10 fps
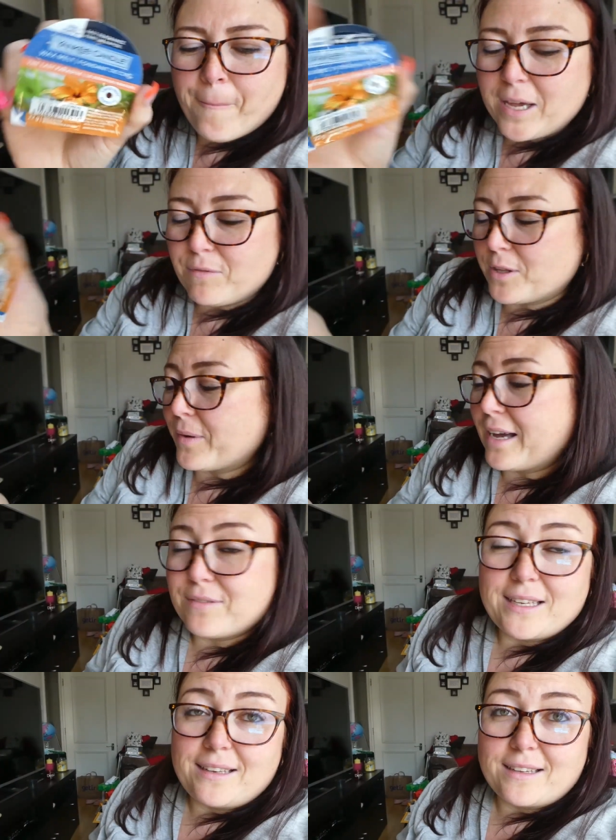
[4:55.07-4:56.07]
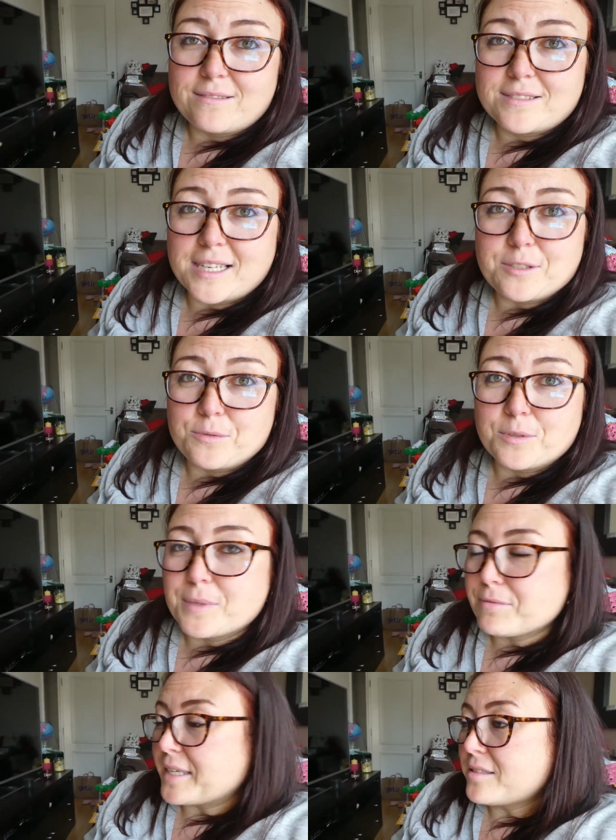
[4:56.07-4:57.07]
even though I have a lily tattooed on
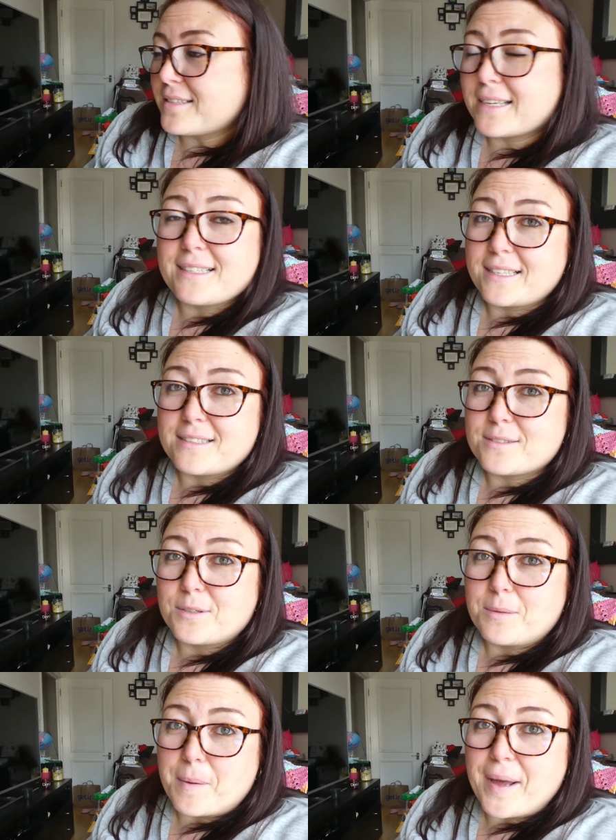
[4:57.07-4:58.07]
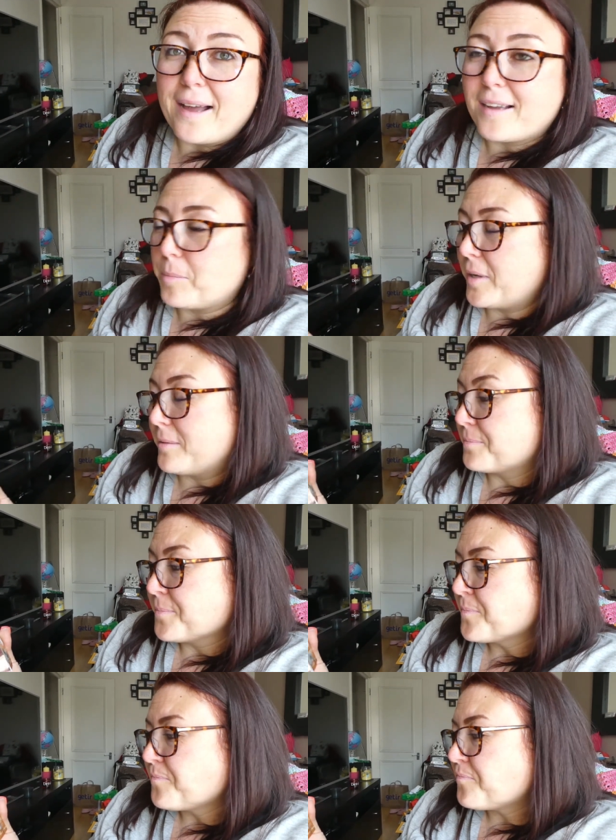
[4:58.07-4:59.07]
my wrist and a lily's on my back, but
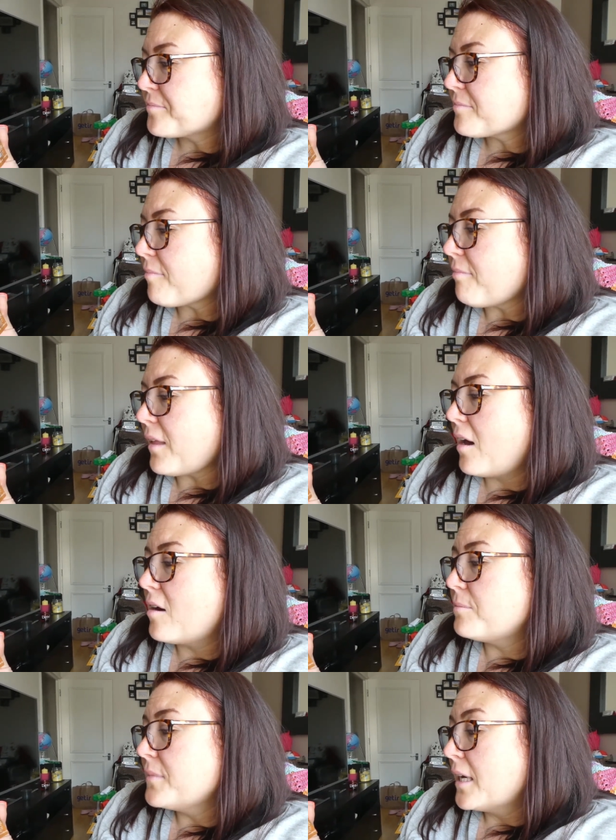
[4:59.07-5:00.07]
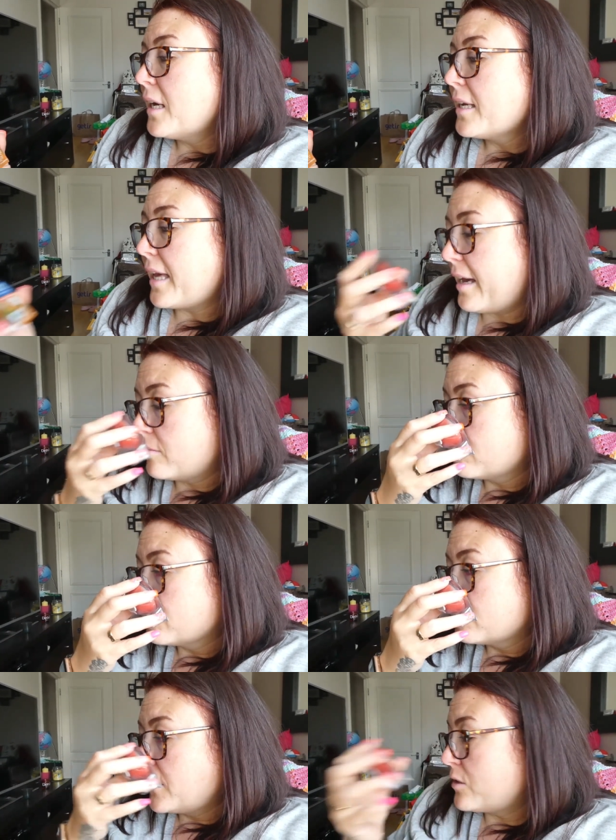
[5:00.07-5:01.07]
um, yeah,
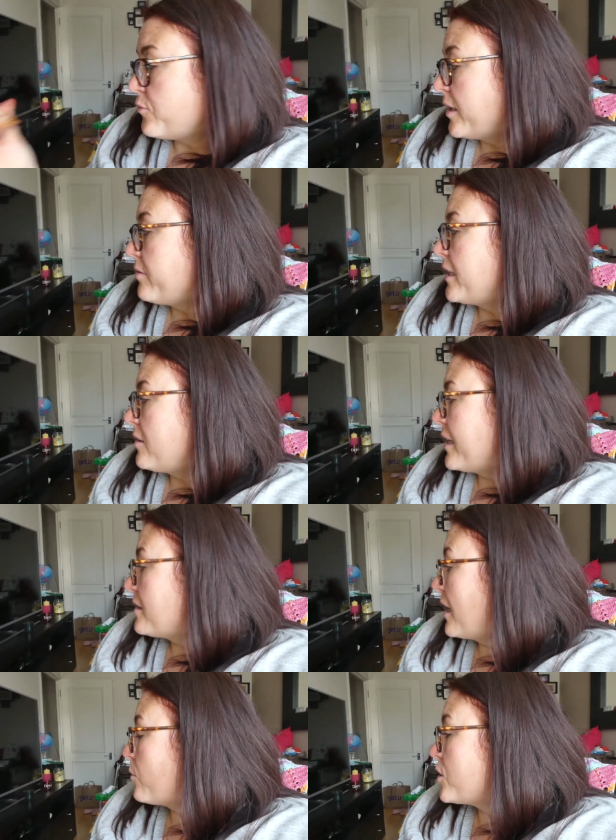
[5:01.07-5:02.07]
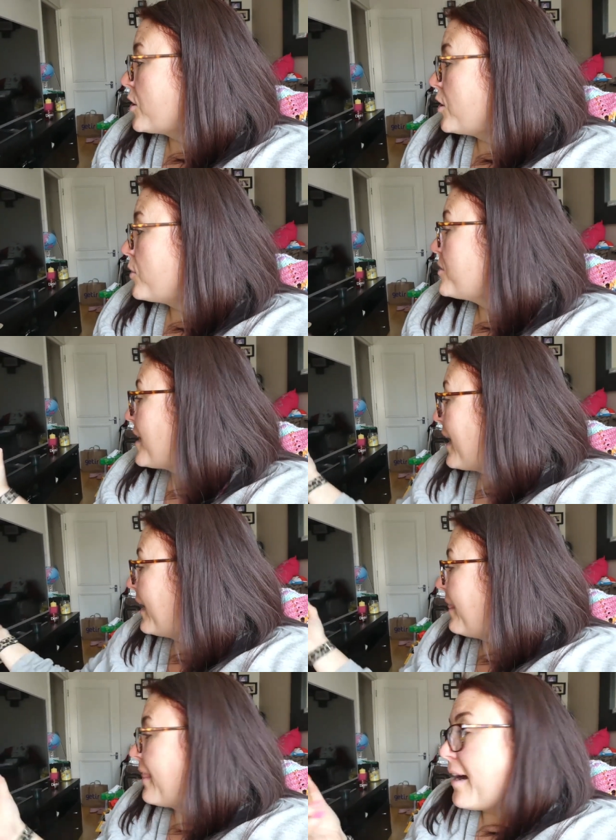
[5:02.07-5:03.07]
it's really really nice. And I was going to use
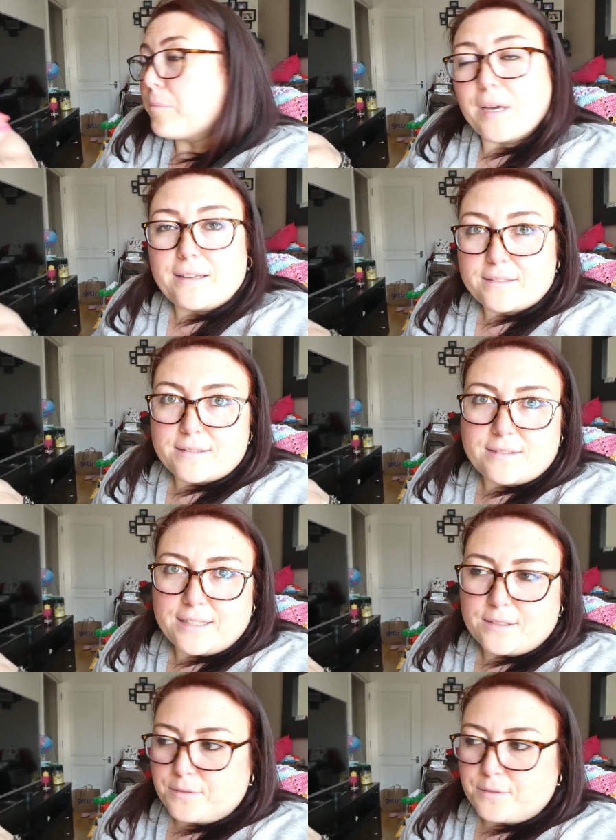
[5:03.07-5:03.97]
that in that, but it's it